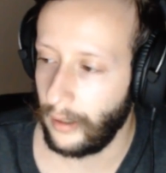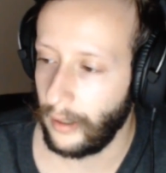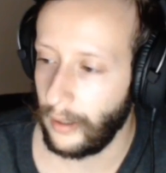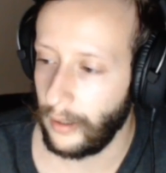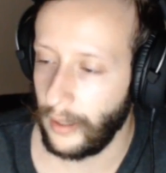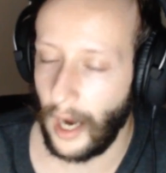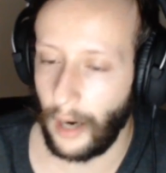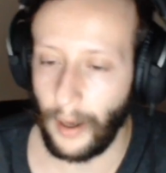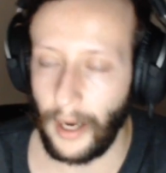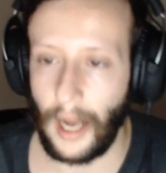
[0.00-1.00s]
now I
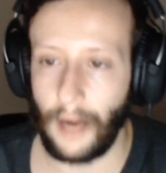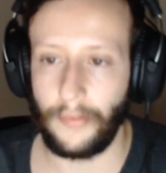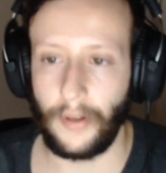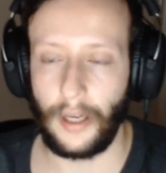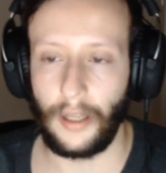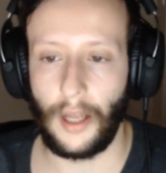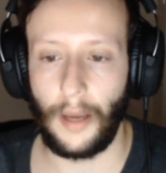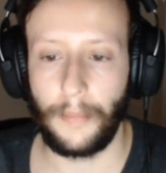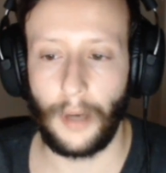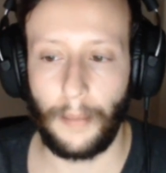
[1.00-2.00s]
have a
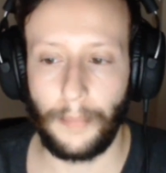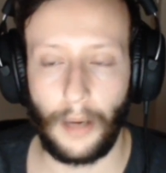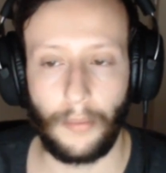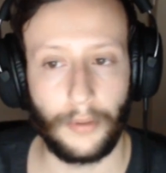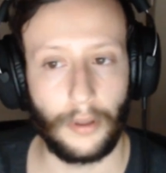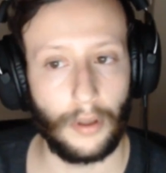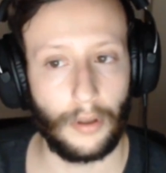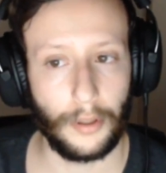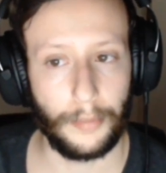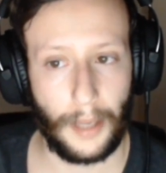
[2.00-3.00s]
laptop that will no longer
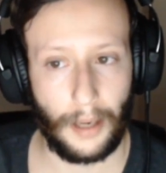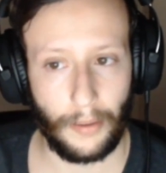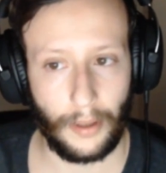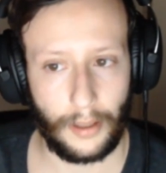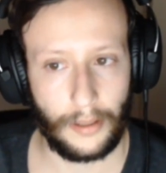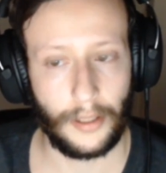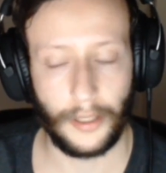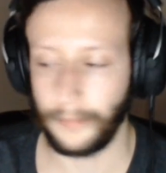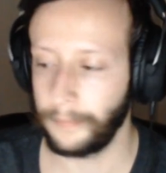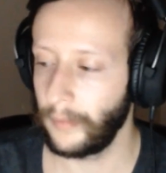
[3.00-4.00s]
power on.
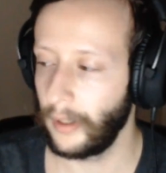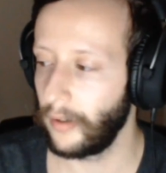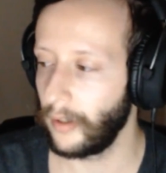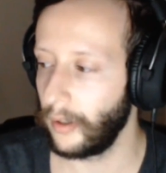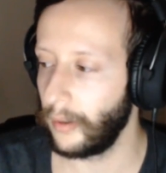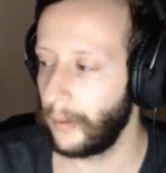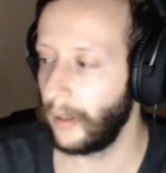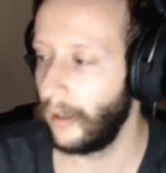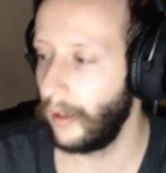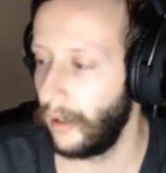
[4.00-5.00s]
So
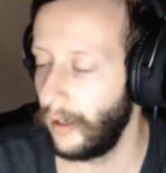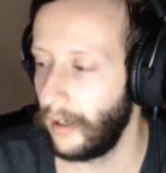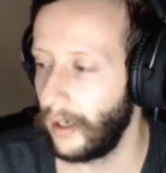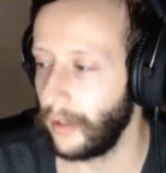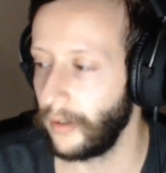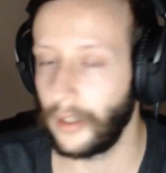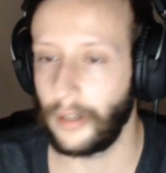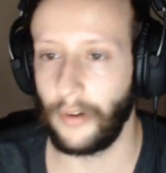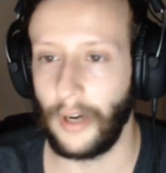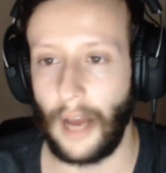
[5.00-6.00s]
looks like I'm gonna
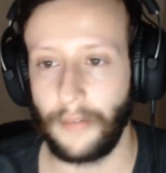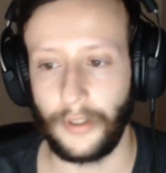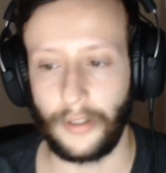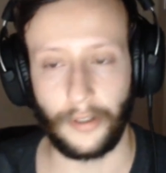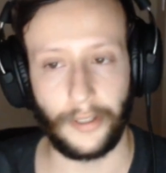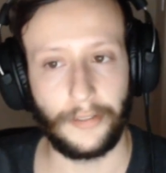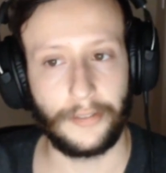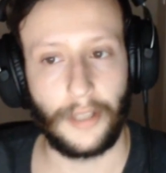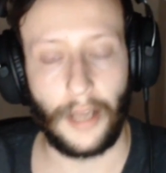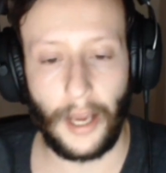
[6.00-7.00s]
have to return it
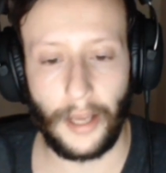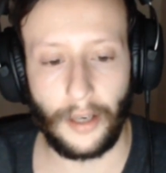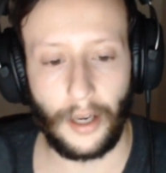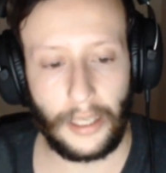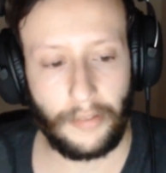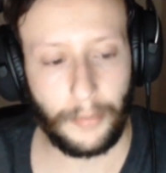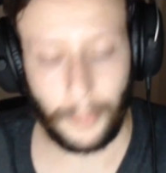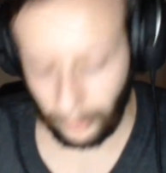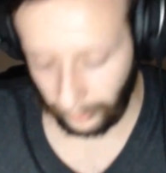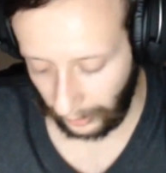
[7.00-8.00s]
and not even be able
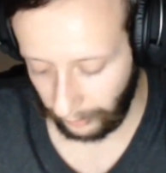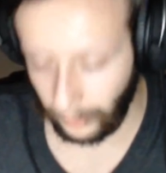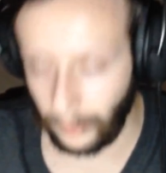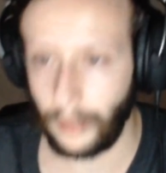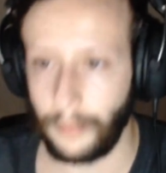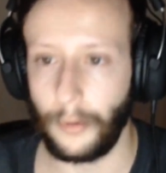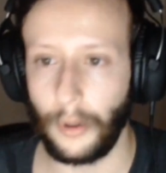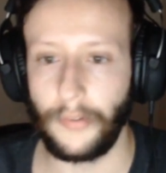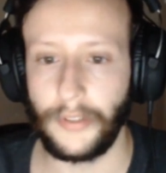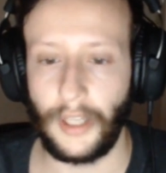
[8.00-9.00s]
to give it more of a
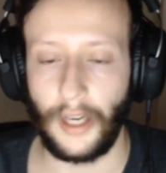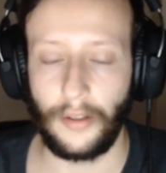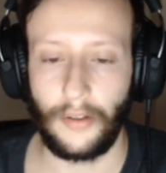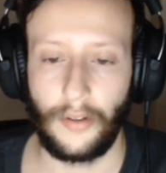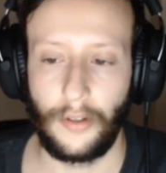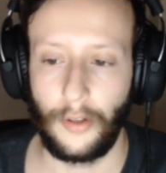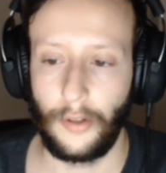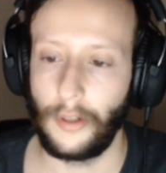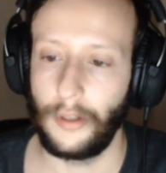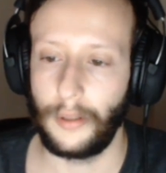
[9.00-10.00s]
chance.
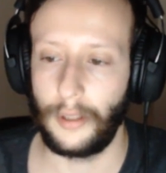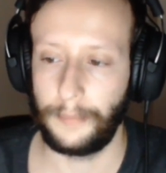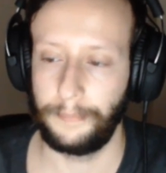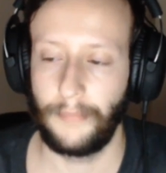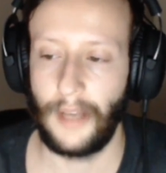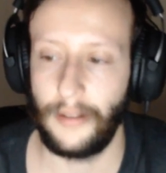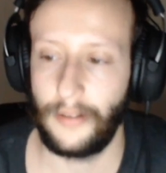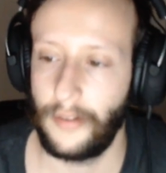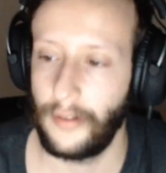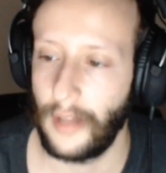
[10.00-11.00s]
So
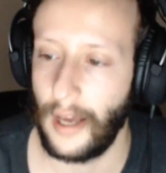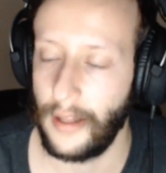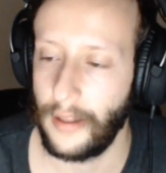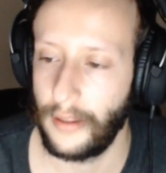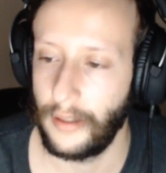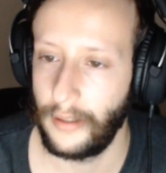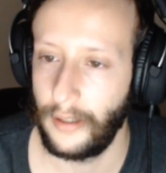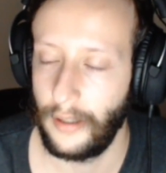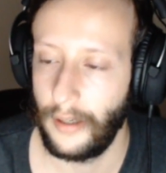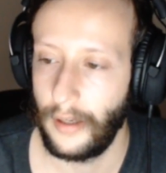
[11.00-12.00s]
that's that.
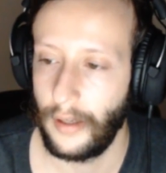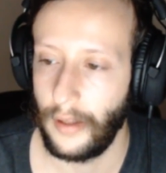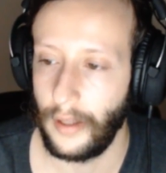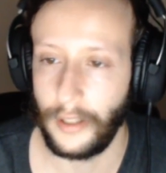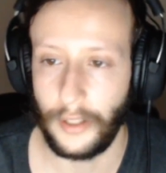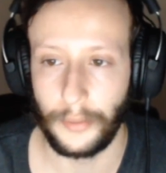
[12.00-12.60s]
Thank you.